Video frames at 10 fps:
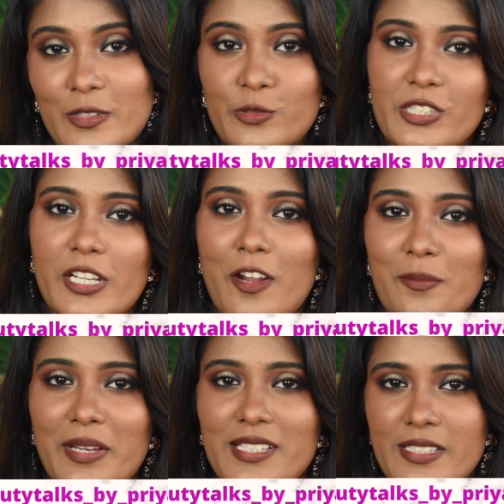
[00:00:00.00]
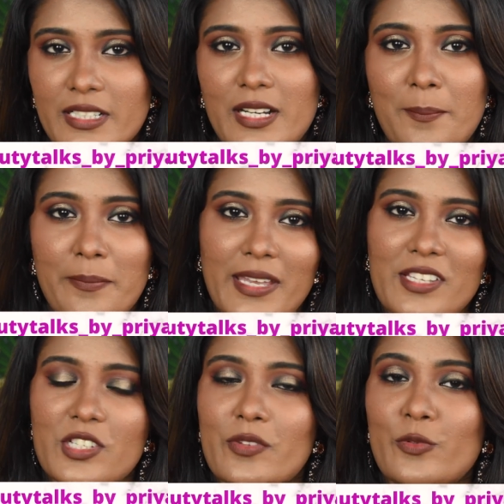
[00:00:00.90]
Do check out my Instagram
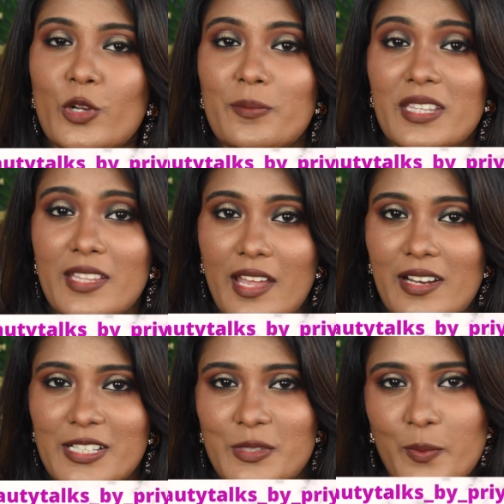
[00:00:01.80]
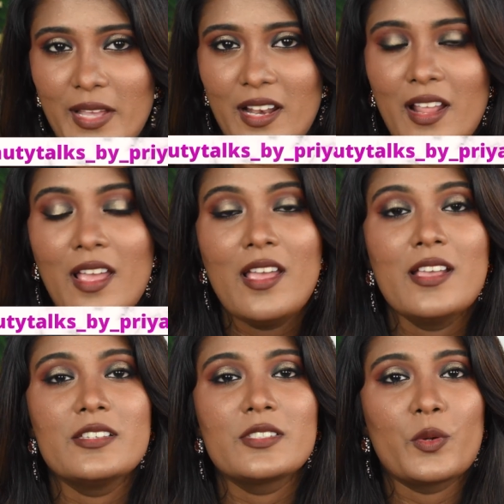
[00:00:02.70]
page and follow me there as well.
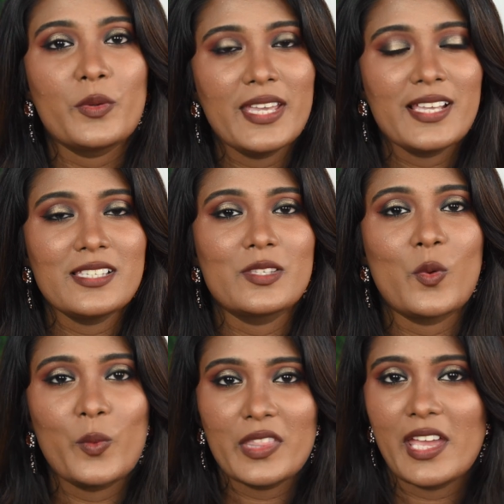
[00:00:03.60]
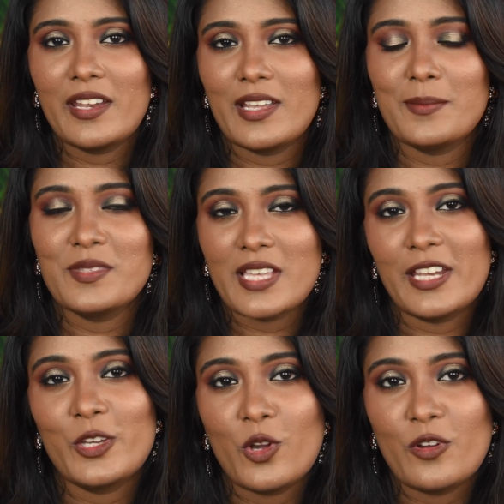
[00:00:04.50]
So yes, with that, I'm
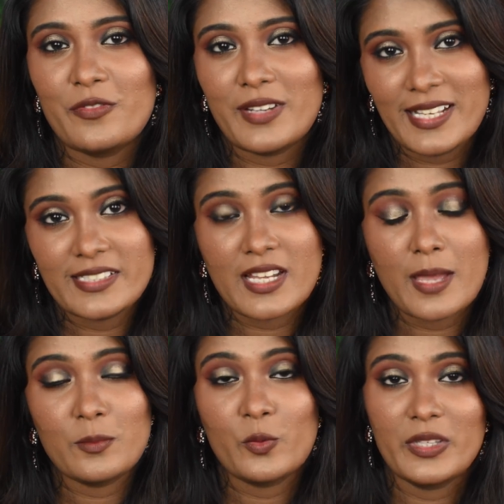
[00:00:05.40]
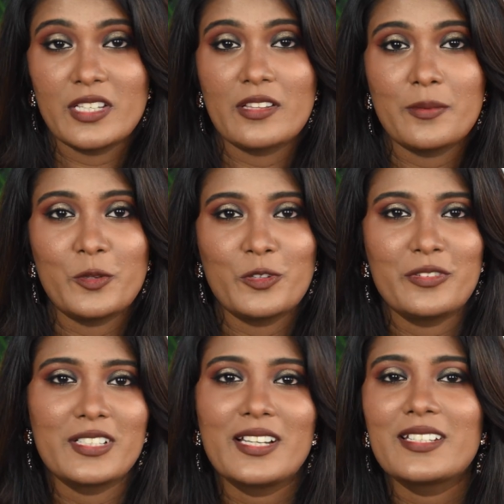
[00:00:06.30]
signing off. Next time with another
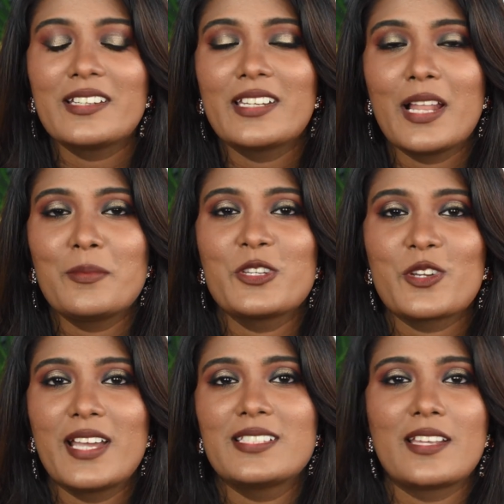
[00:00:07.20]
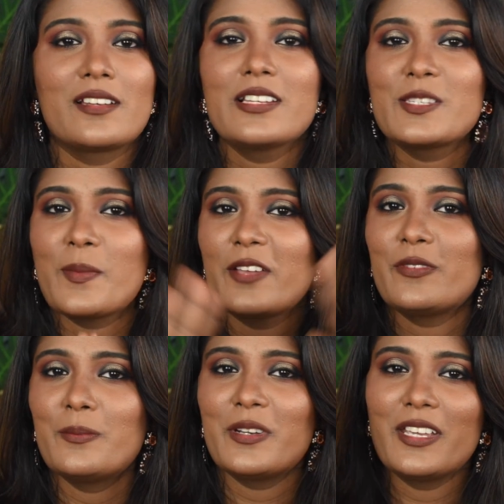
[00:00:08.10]
beautiful content, I'll meet you guys. and please bye
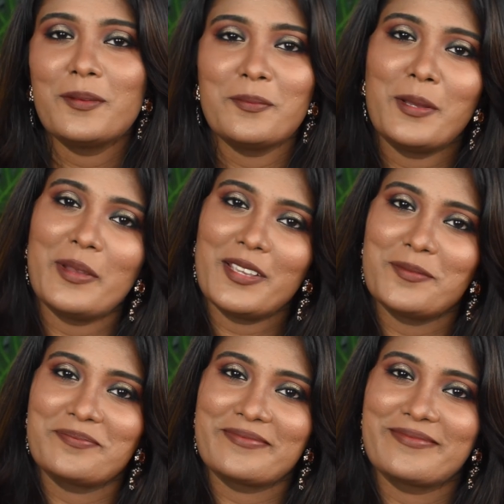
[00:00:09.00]
from Priya. Bye-bye.